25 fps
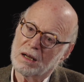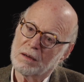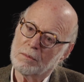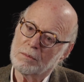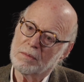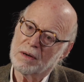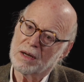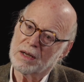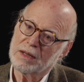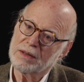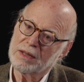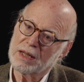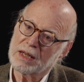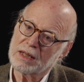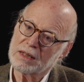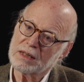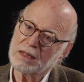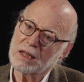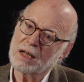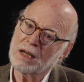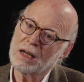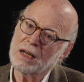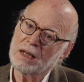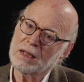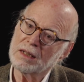that
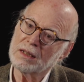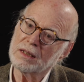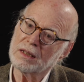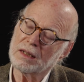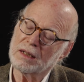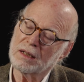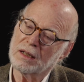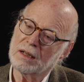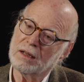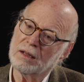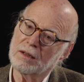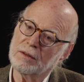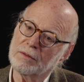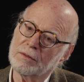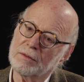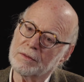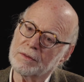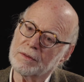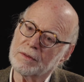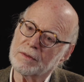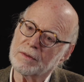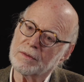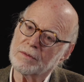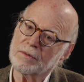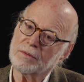kind
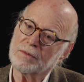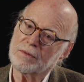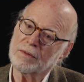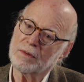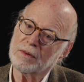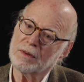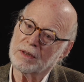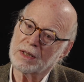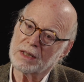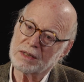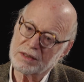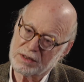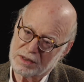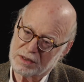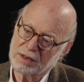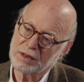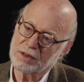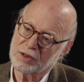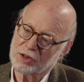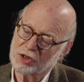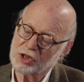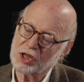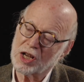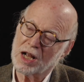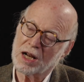of, that's the
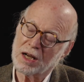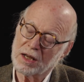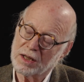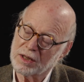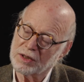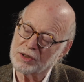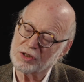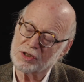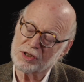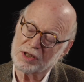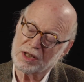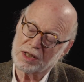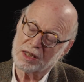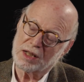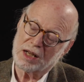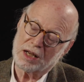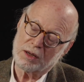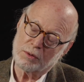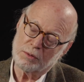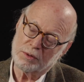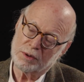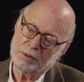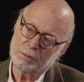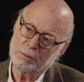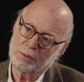challenge that I
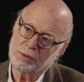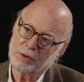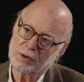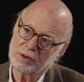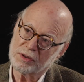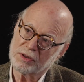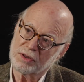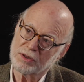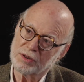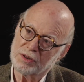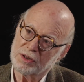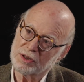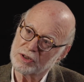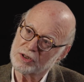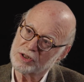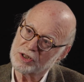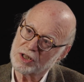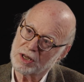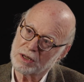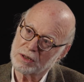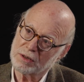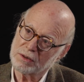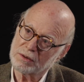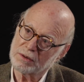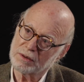would put to the
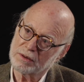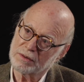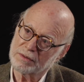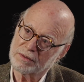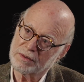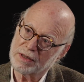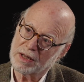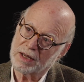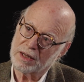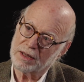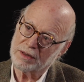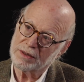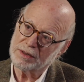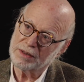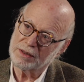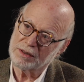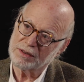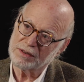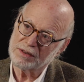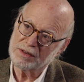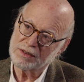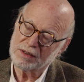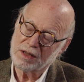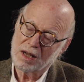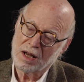Charter of
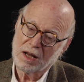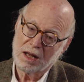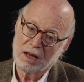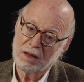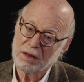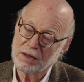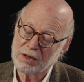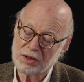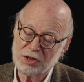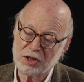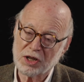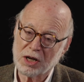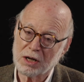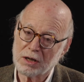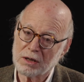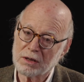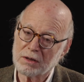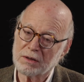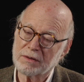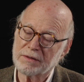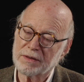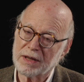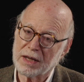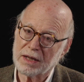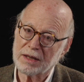Athens. The Charter
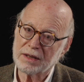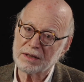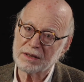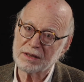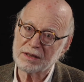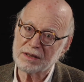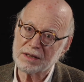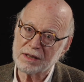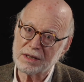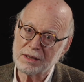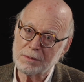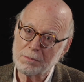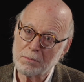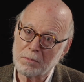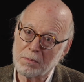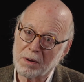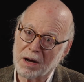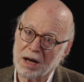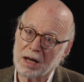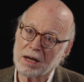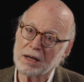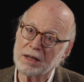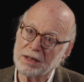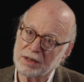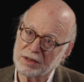of Athens
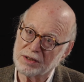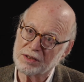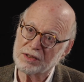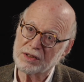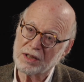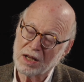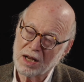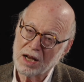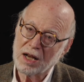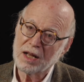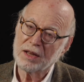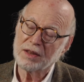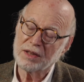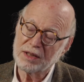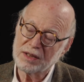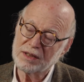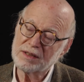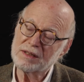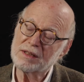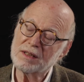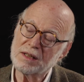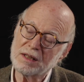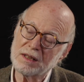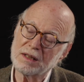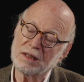embodies the
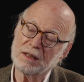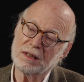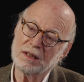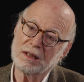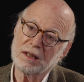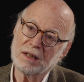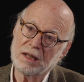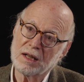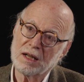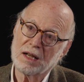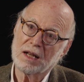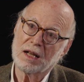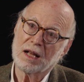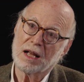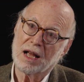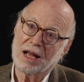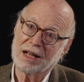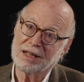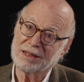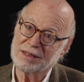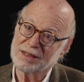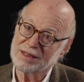city and